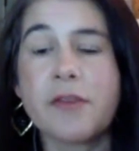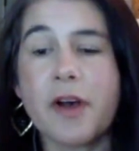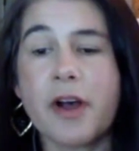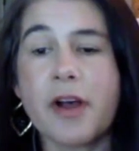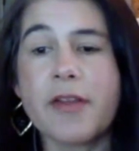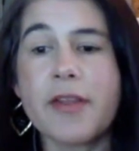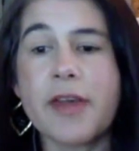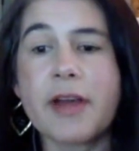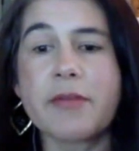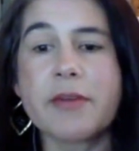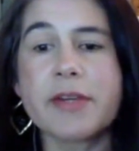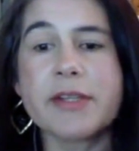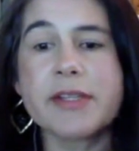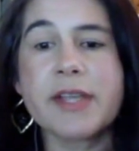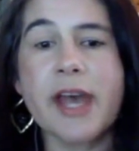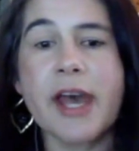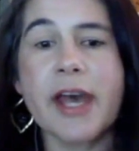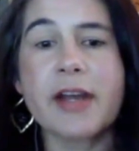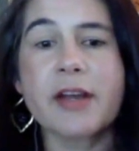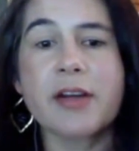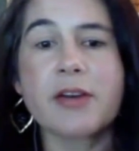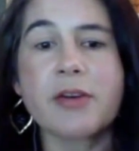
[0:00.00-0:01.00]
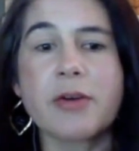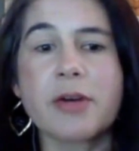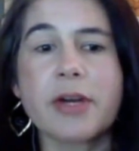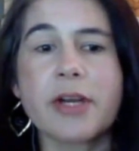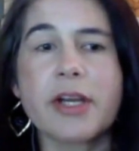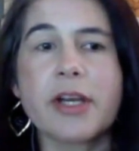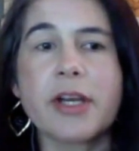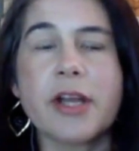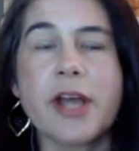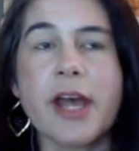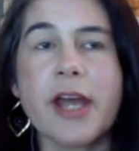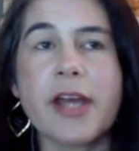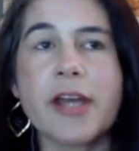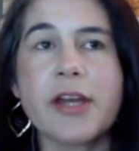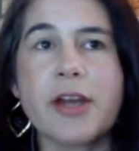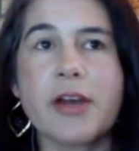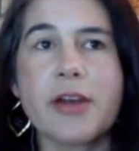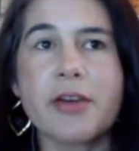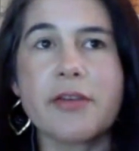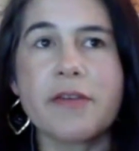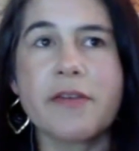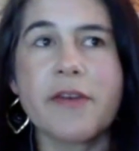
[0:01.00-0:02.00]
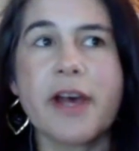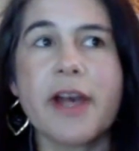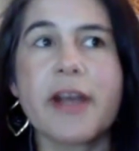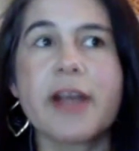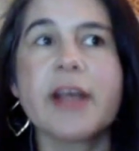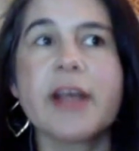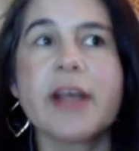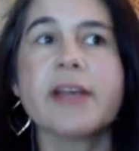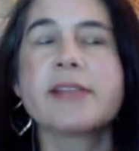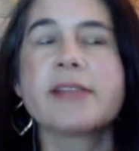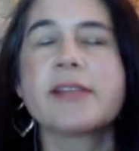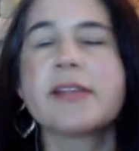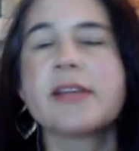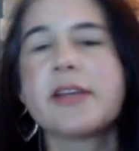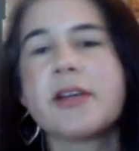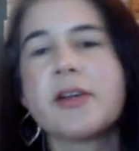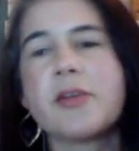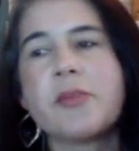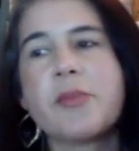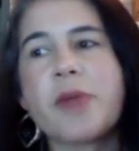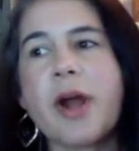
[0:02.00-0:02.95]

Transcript: who fall in that risk category had notified us